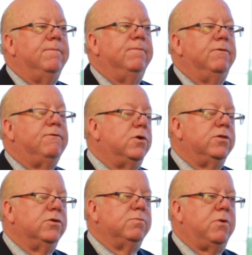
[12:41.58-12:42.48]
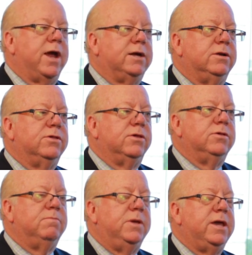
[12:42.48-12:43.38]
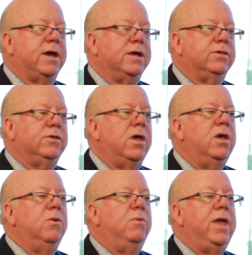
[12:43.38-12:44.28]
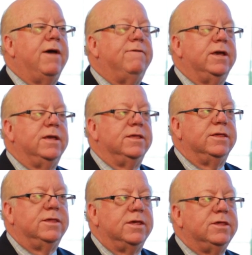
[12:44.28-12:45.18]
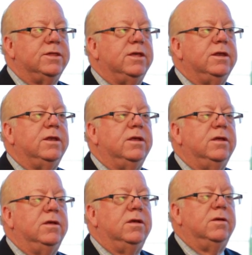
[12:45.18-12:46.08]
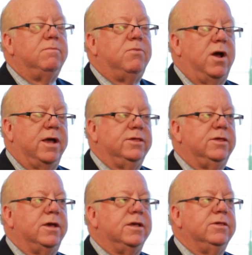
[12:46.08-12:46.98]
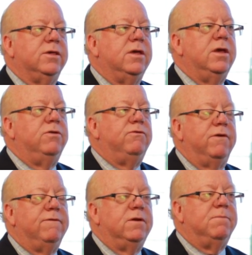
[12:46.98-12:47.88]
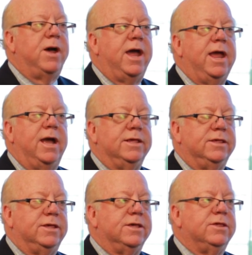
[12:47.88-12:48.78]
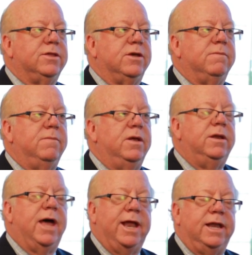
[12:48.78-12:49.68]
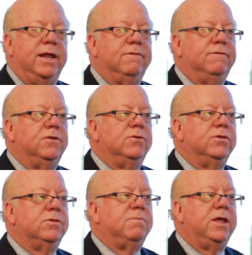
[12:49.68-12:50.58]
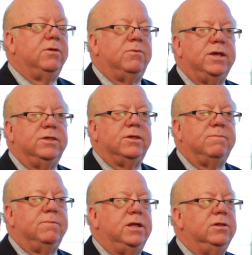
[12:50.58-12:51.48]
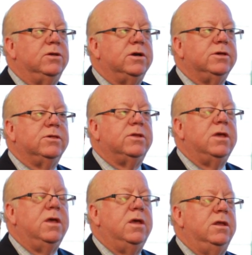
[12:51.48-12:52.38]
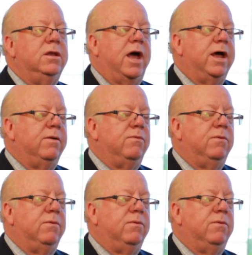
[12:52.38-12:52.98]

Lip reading: for those practices because we have a consistent process driven by a system, not influenced by the way somebody looks, not